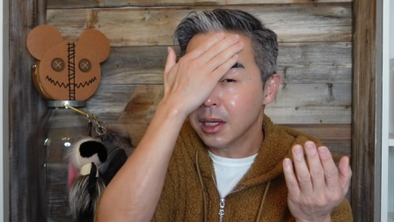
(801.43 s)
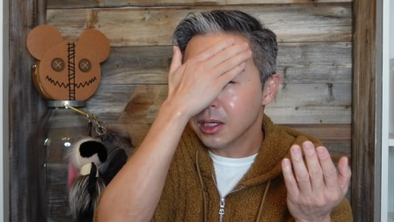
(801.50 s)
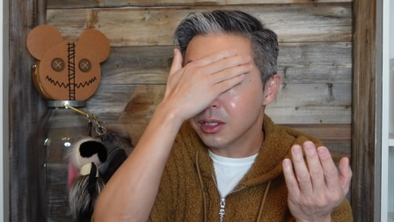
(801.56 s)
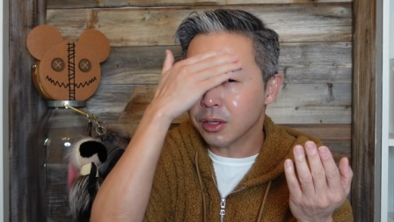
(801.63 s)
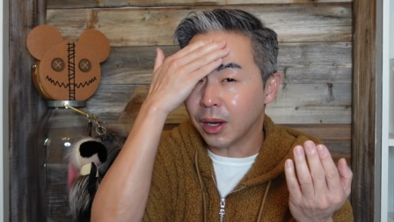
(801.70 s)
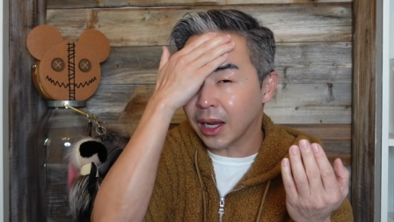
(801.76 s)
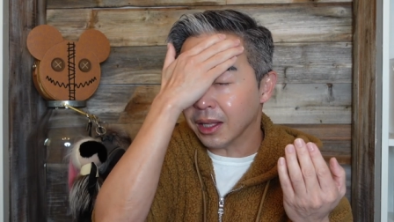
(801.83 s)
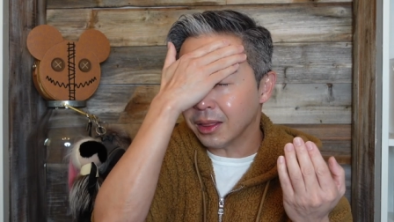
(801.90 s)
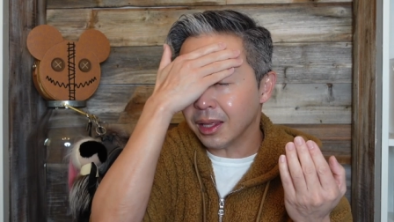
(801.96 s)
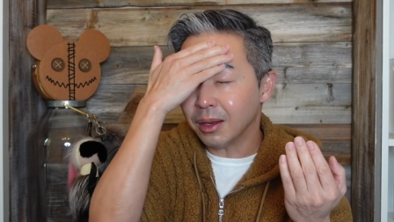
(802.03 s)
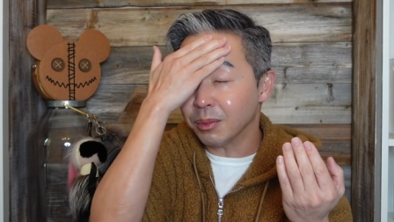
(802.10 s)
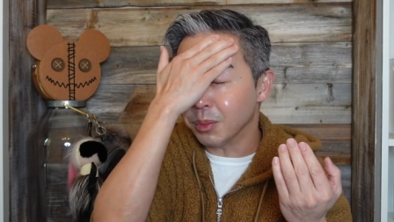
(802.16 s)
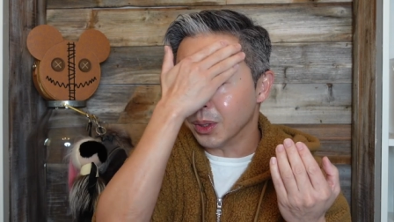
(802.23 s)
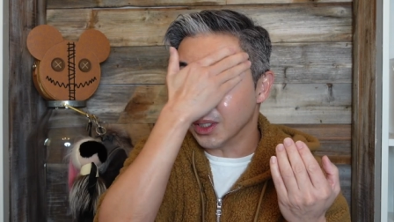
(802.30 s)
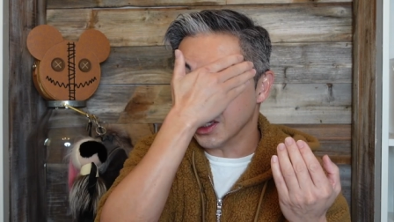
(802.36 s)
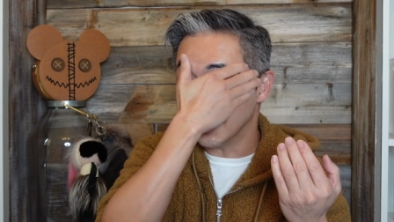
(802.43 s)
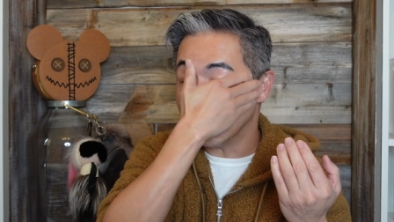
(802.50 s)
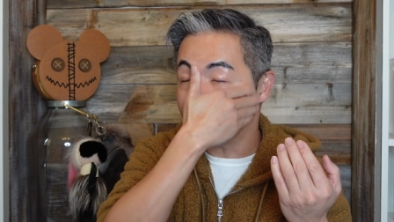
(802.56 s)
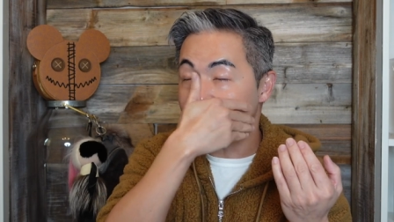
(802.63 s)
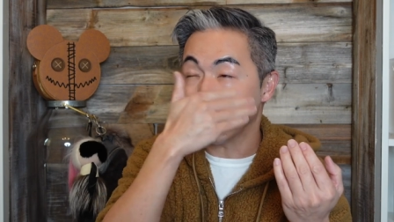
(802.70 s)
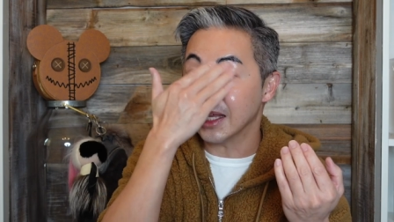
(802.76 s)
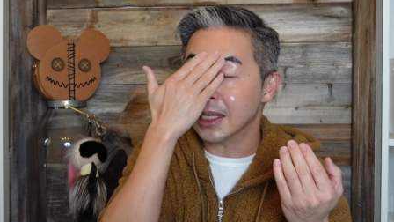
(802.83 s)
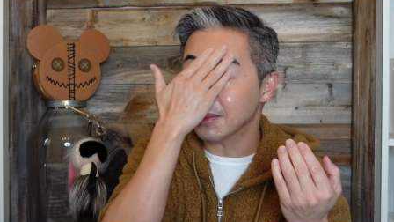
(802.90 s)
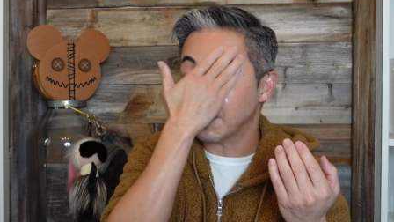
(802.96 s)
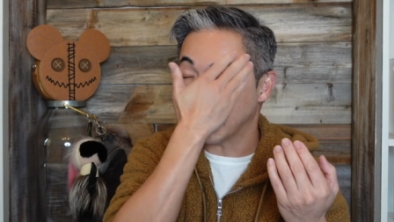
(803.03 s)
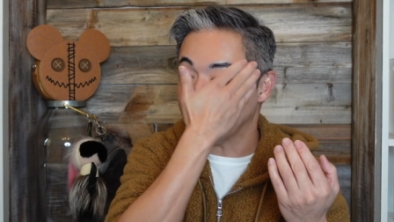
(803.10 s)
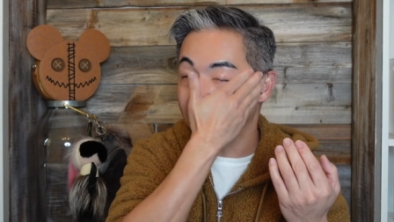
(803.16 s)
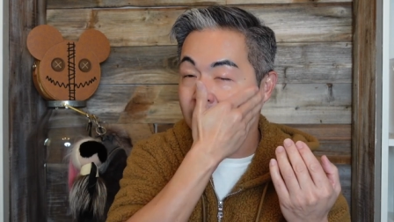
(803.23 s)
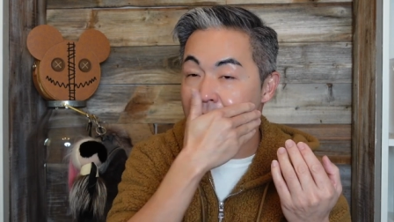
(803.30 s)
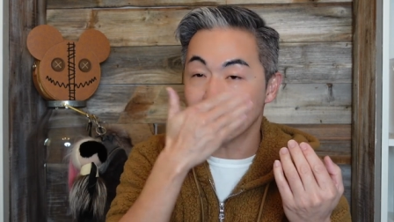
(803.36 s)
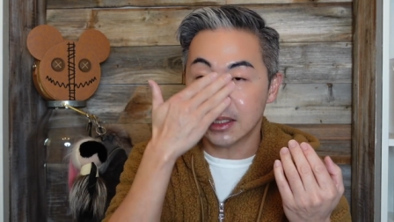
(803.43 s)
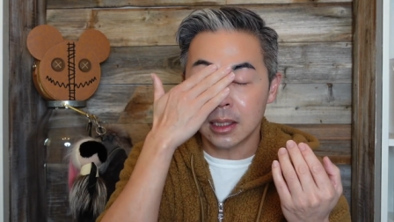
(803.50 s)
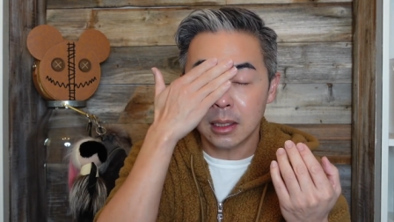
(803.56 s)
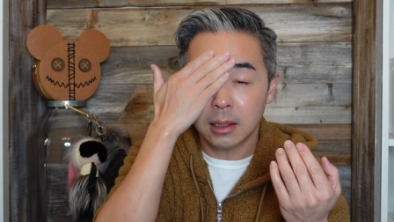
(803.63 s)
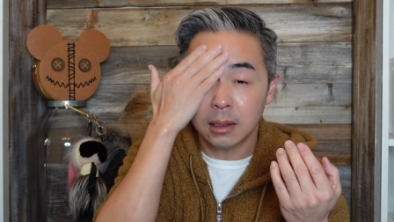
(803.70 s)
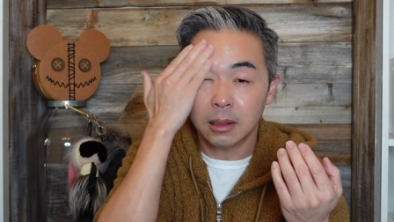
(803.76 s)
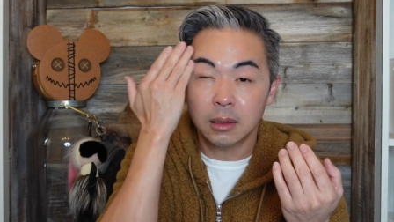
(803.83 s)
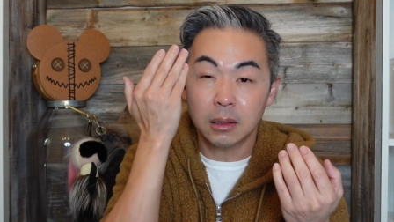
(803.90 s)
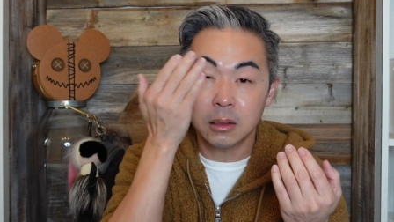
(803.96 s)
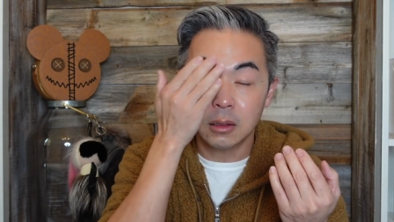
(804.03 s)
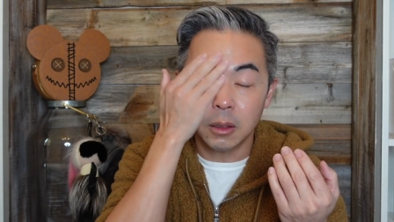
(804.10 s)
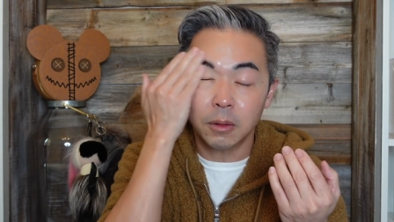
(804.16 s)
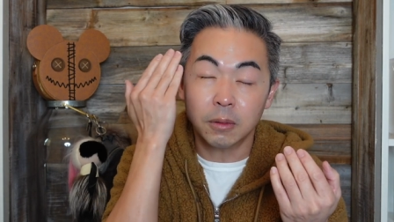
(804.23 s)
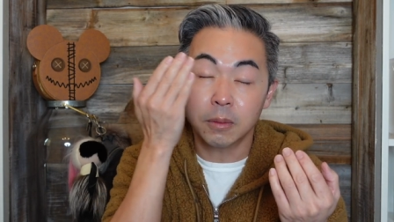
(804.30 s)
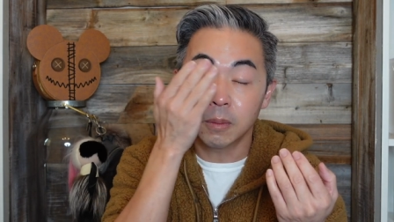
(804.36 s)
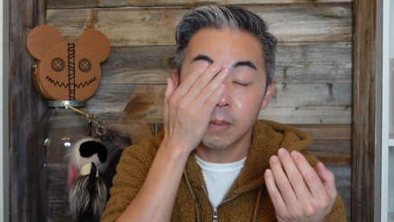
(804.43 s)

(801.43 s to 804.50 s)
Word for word: So I think really case by case. So,